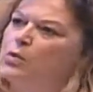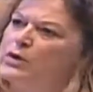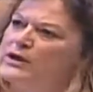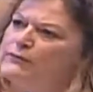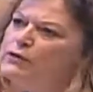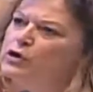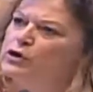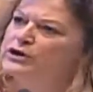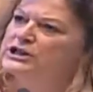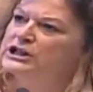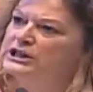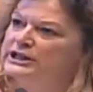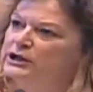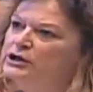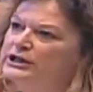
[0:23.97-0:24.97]
We've heard
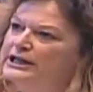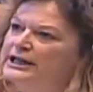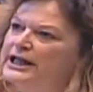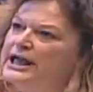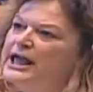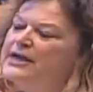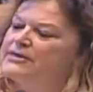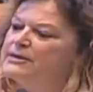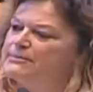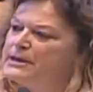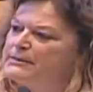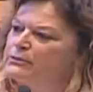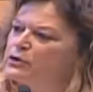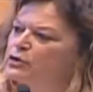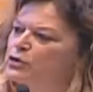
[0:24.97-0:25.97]
clearly that
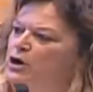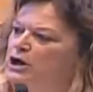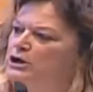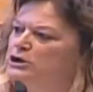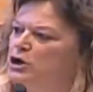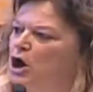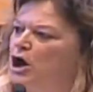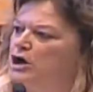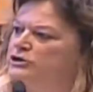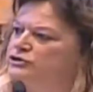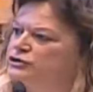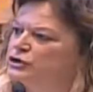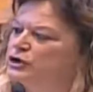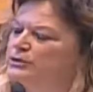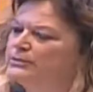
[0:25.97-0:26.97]
people who are
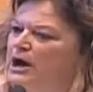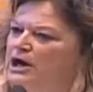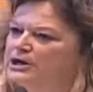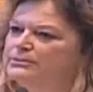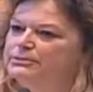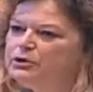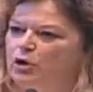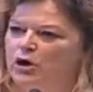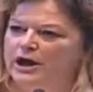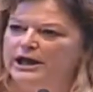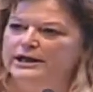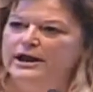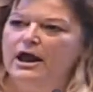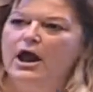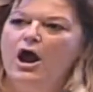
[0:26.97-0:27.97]
long-term
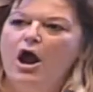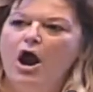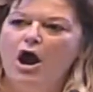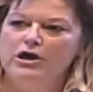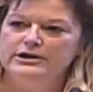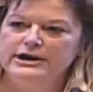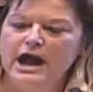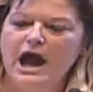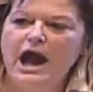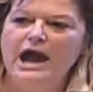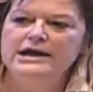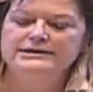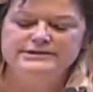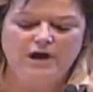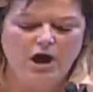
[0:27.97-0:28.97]
unemployed are
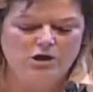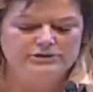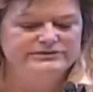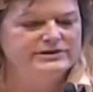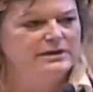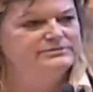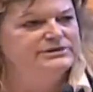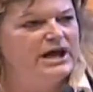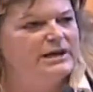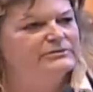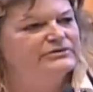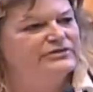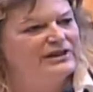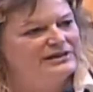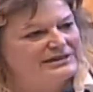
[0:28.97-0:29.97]
not are
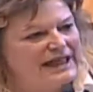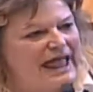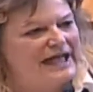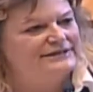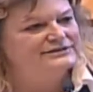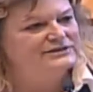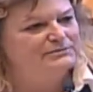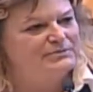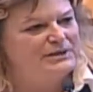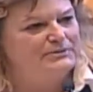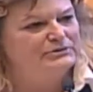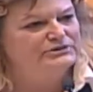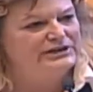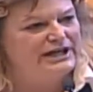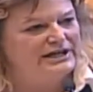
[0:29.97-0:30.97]
sometimes the last of
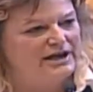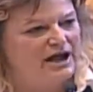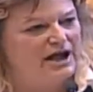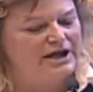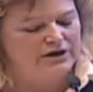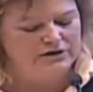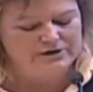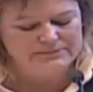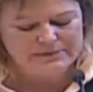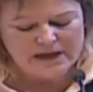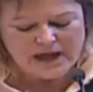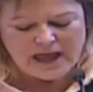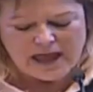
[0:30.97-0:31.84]
people to get hired.